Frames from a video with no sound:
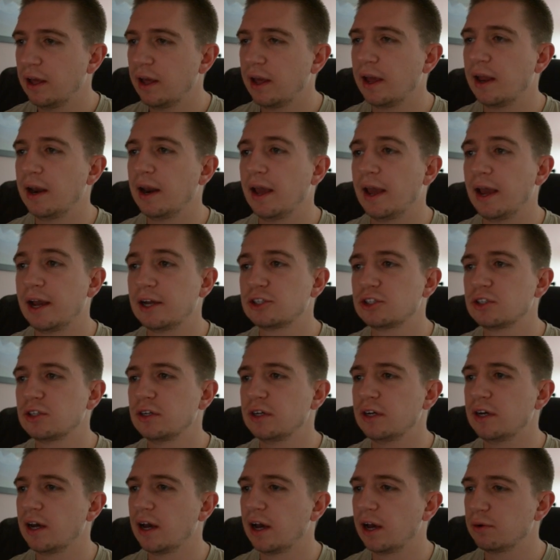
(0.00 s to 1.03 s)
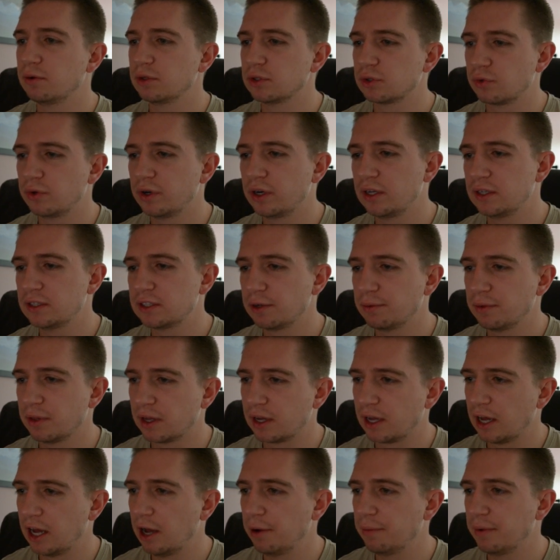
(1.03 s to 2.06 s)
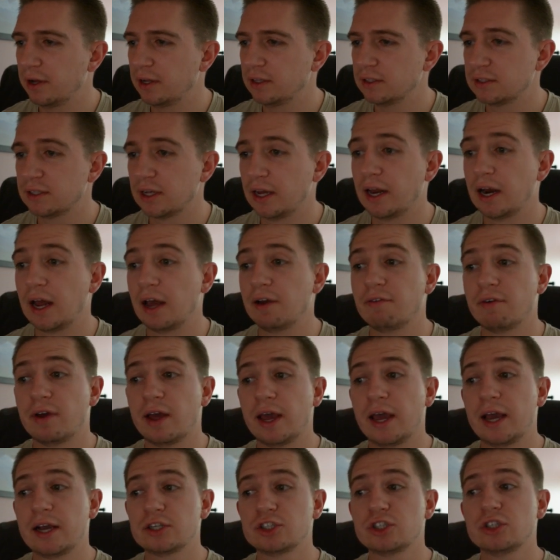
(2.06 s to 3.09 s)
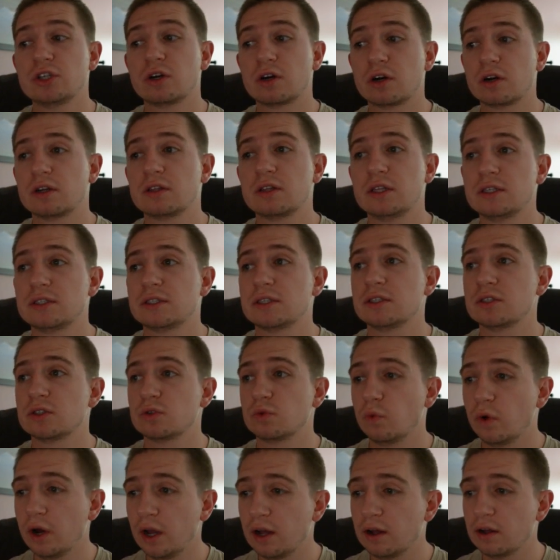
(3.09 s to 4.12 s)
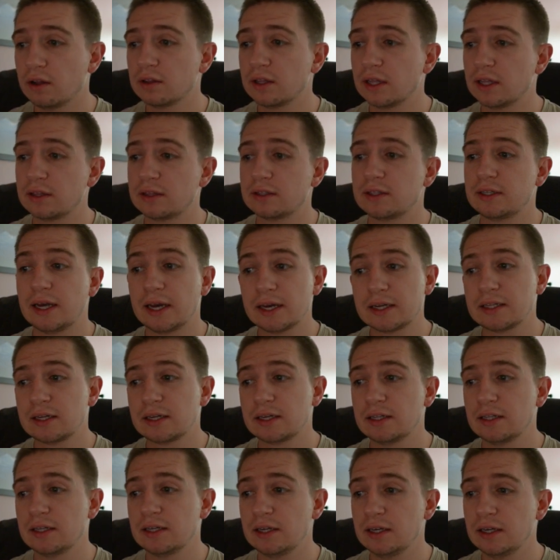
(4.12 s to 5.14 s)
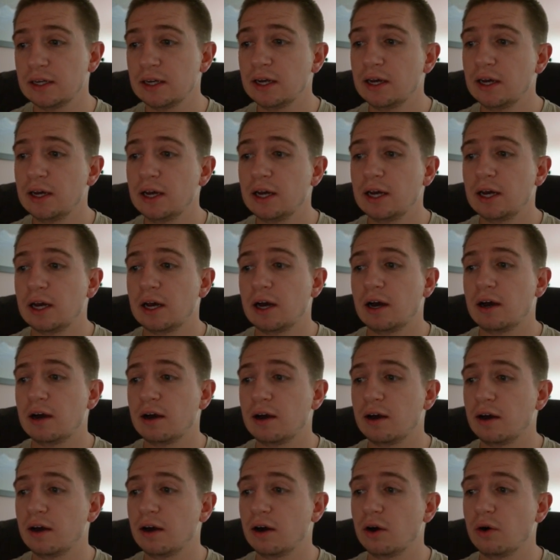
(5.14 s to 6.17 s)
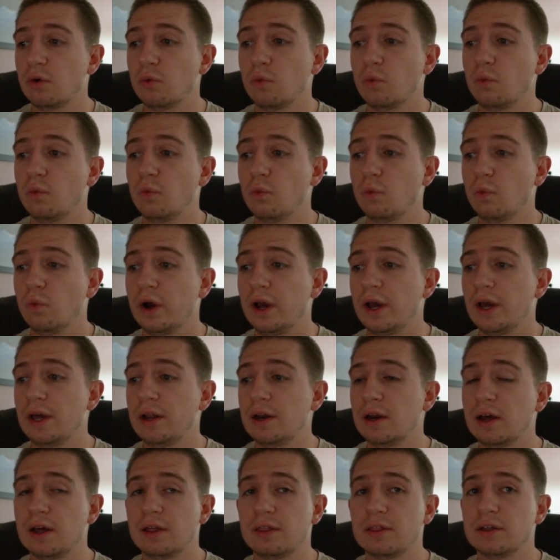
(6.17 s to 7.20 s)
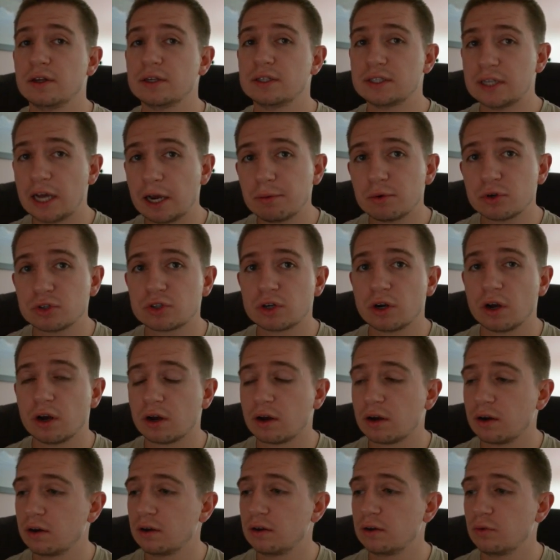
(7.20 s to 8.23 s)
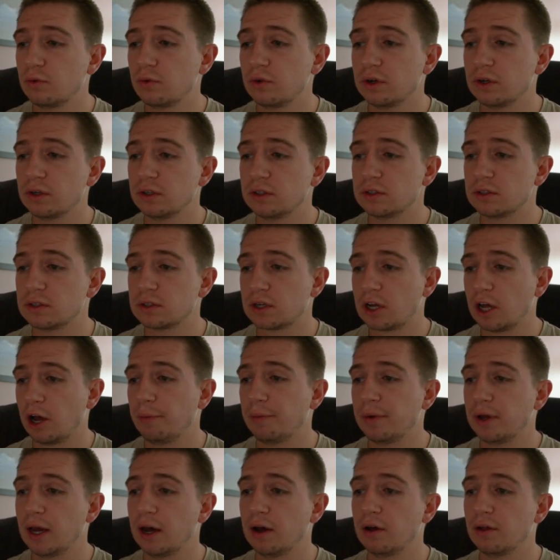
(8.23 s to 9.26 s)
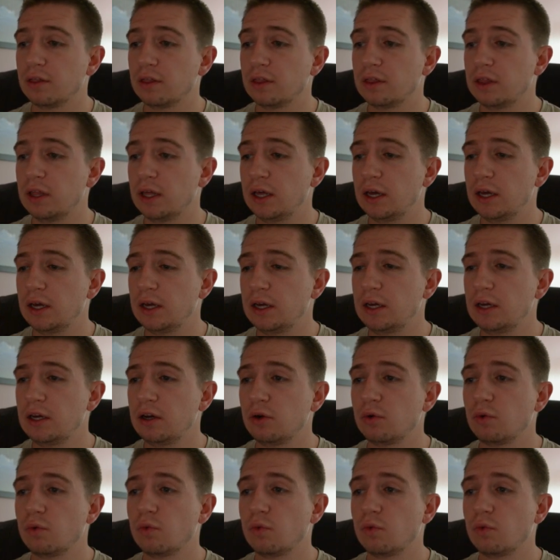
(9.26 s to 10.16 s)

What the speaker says: And actually, I was reading some of the comments, and I've actually heard this as well, that technically, when the Cybertruck was coming out, they